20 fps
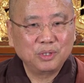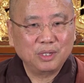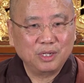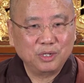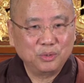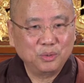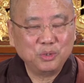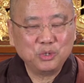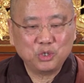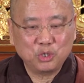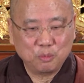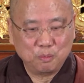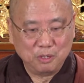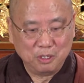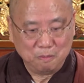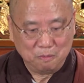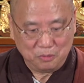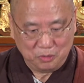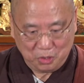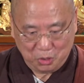It used to
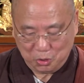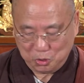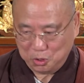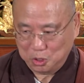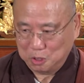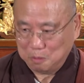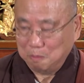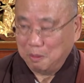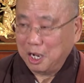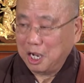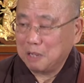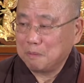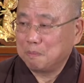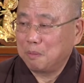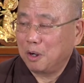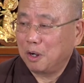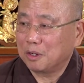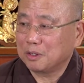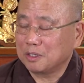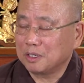be, this is my
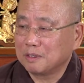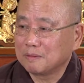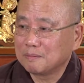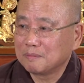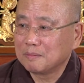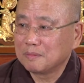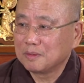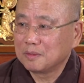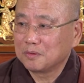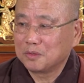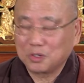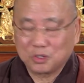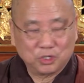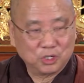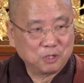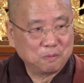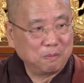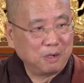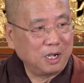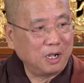body, this
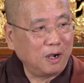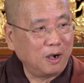is my